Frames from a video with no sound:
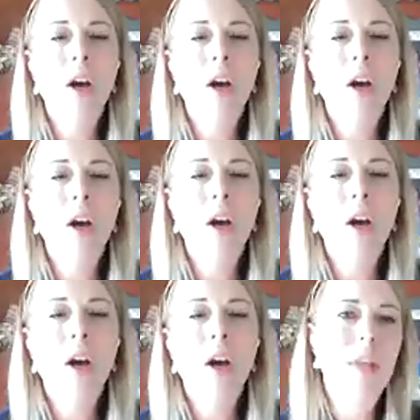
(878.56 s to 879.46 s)
or says
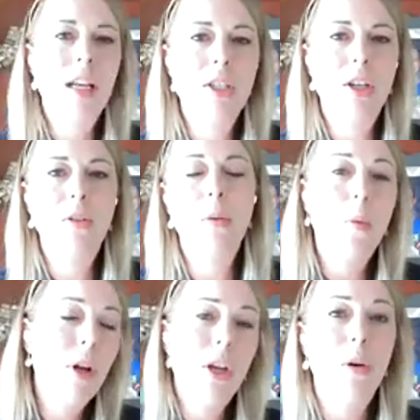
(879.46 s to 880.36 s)
something nice to you,
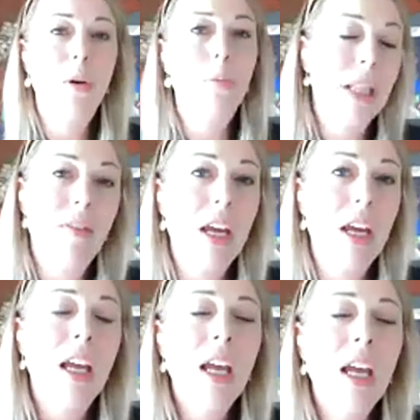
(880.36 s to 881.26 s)
number one, you don't
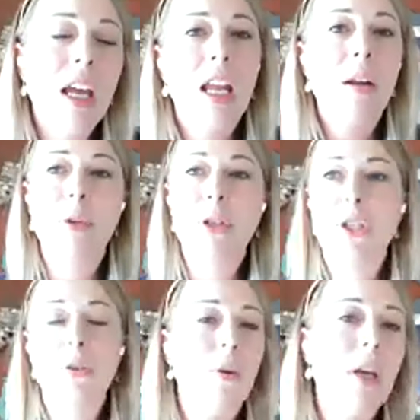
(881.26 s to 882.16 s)
believe it, and number
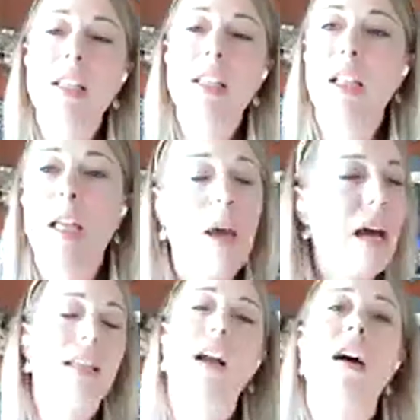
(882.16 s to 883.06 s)
two, you easily
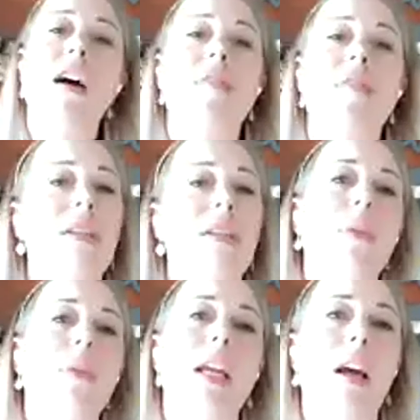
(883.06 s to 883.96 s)
pass it off to
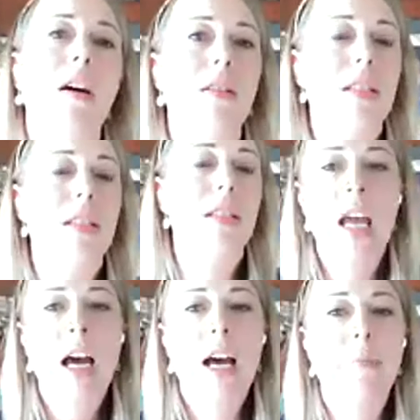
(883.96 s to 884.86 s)
somebody else,
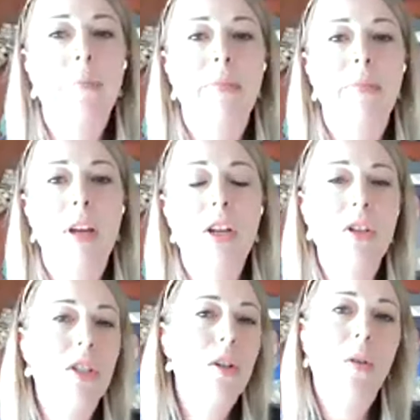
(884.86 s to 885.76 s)
um, and you
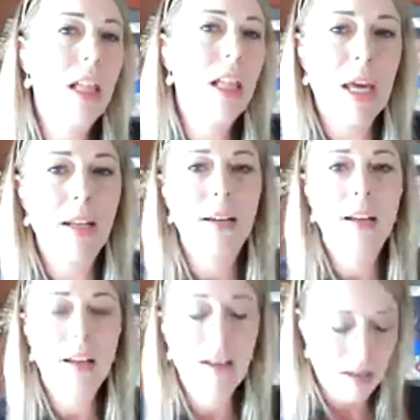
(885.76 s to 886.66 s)
just don't claim it.
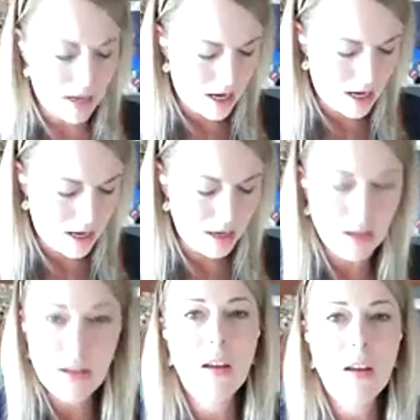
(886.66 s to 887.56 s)
Uh,